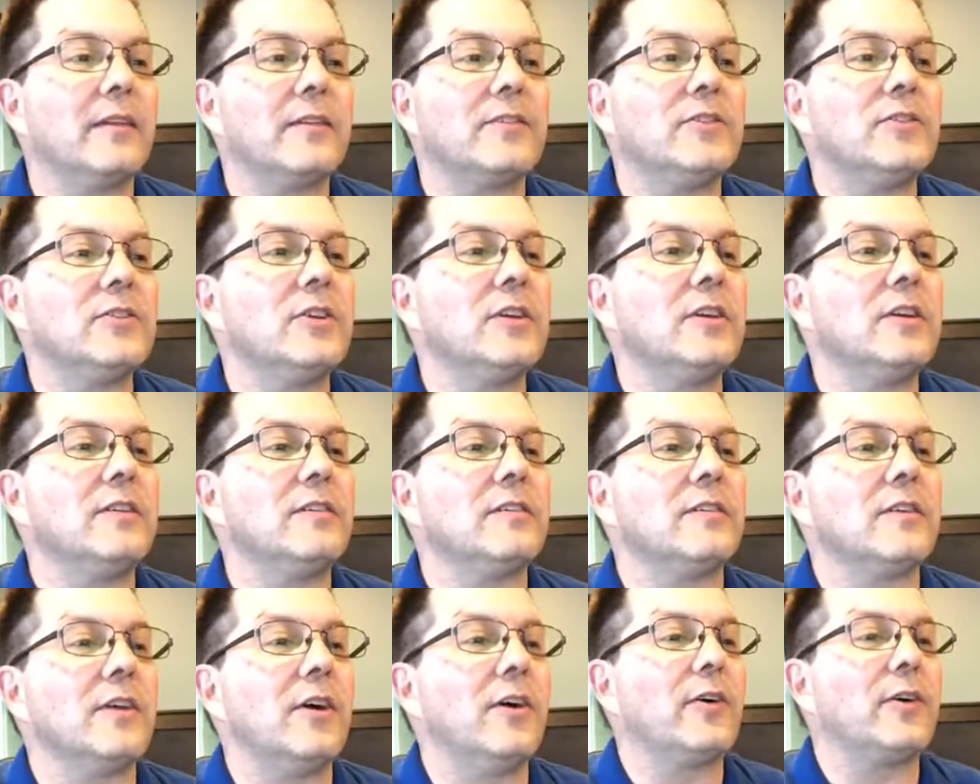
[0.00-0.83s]

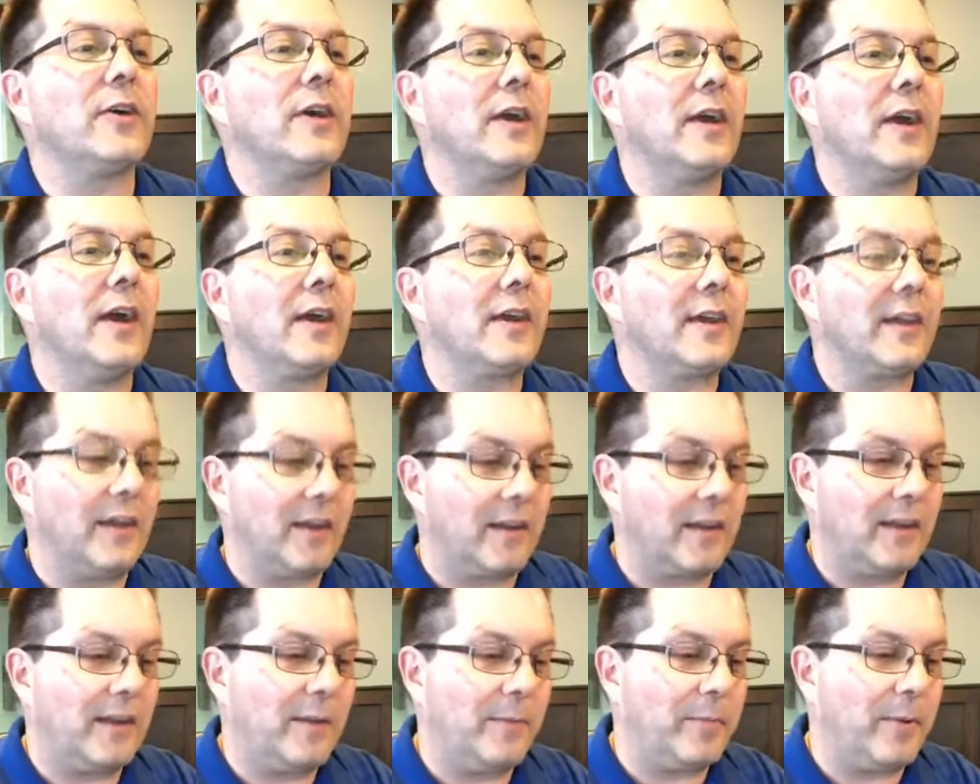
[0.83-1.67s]
geez, okay, I gotta
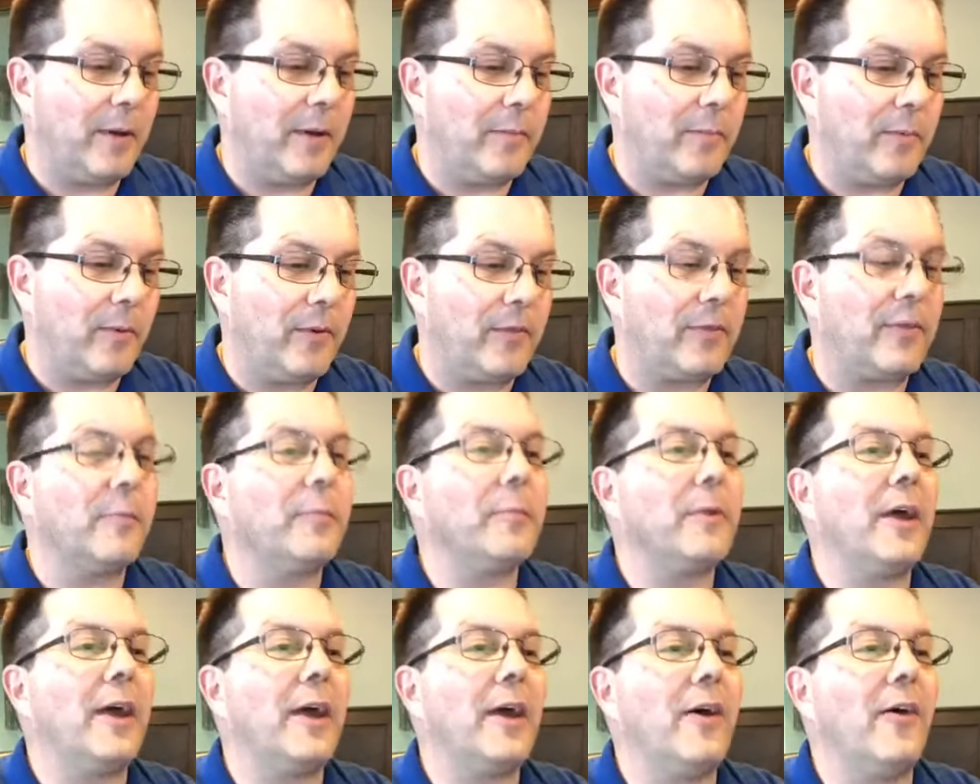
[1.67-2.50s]
keep up with
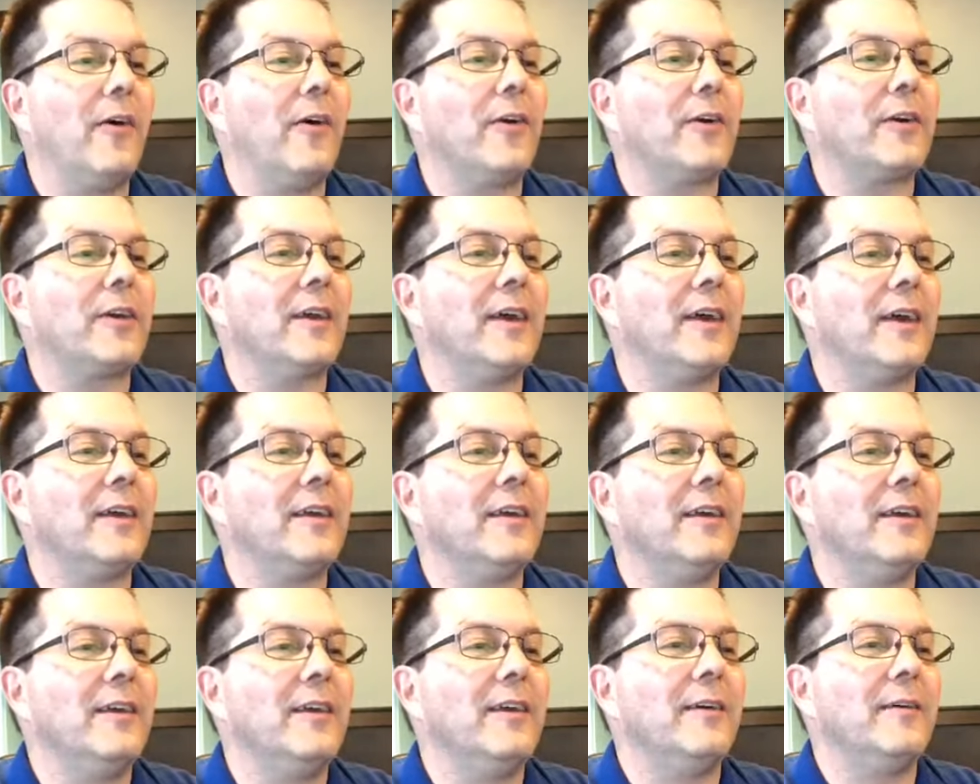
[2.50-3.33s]
them now, okay,
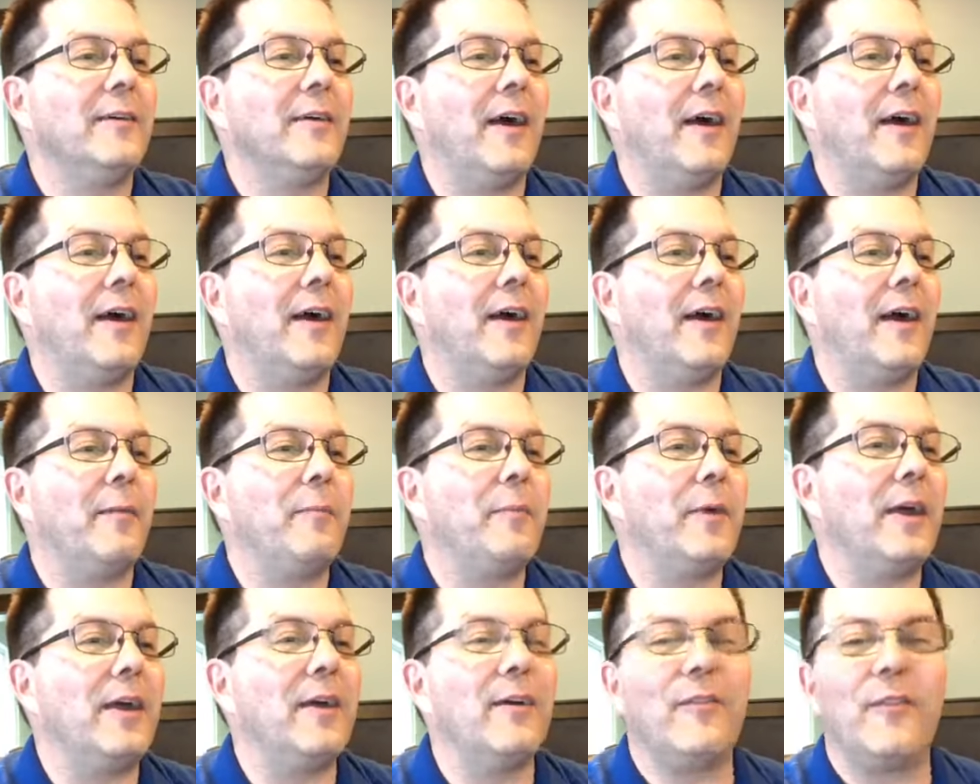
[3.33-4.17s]
I
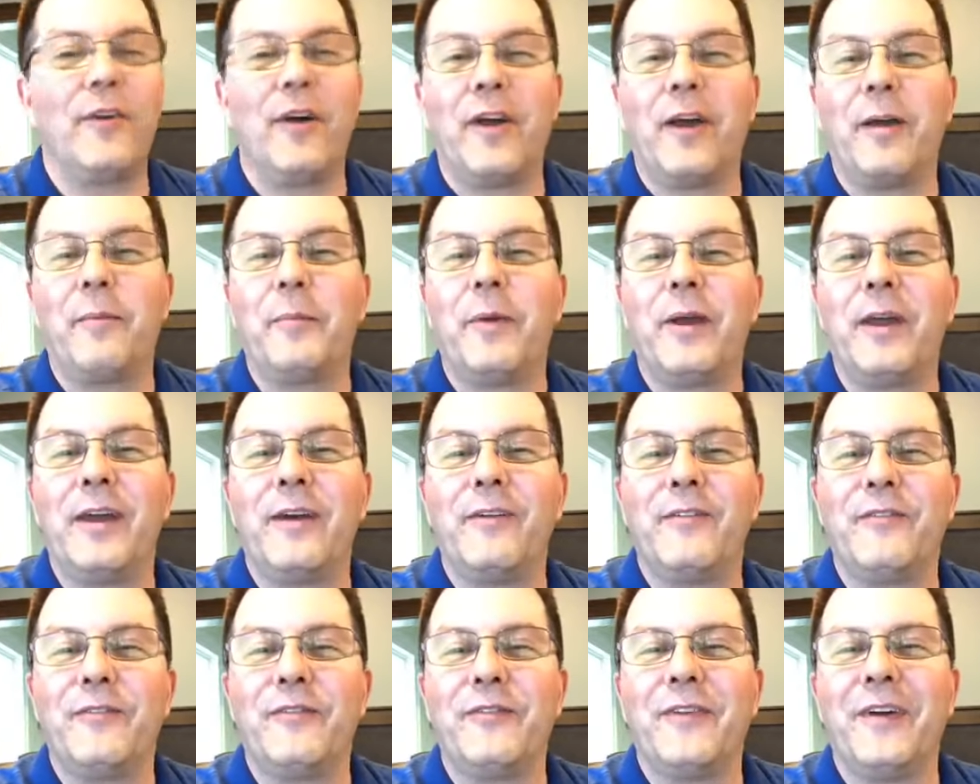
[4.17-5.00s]
may
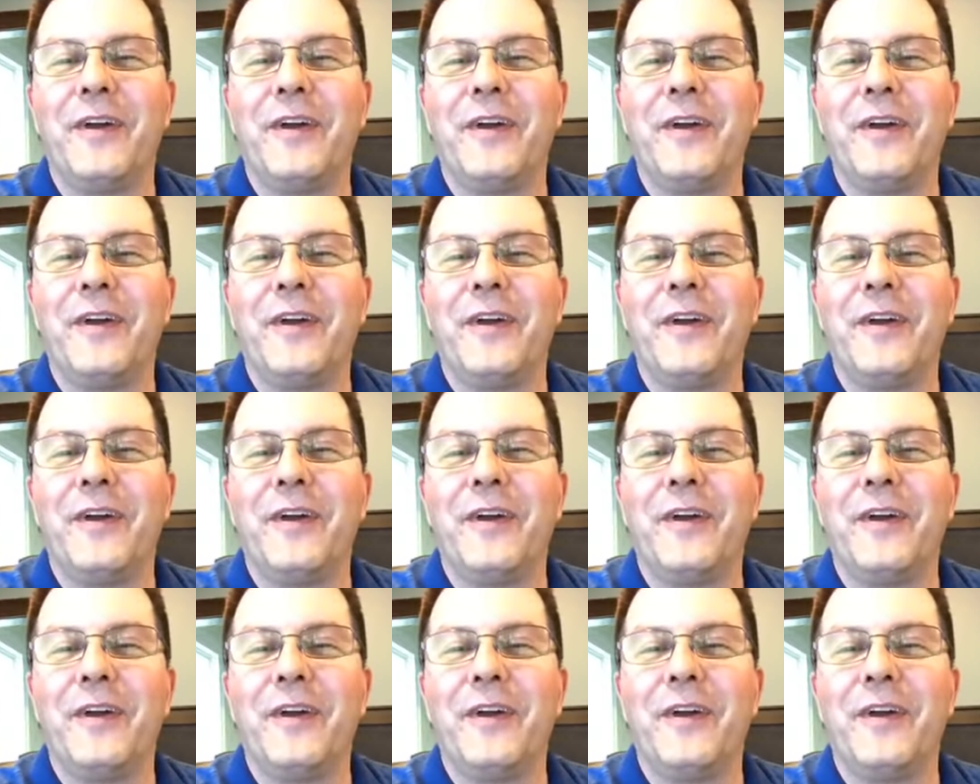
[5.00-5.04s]
have,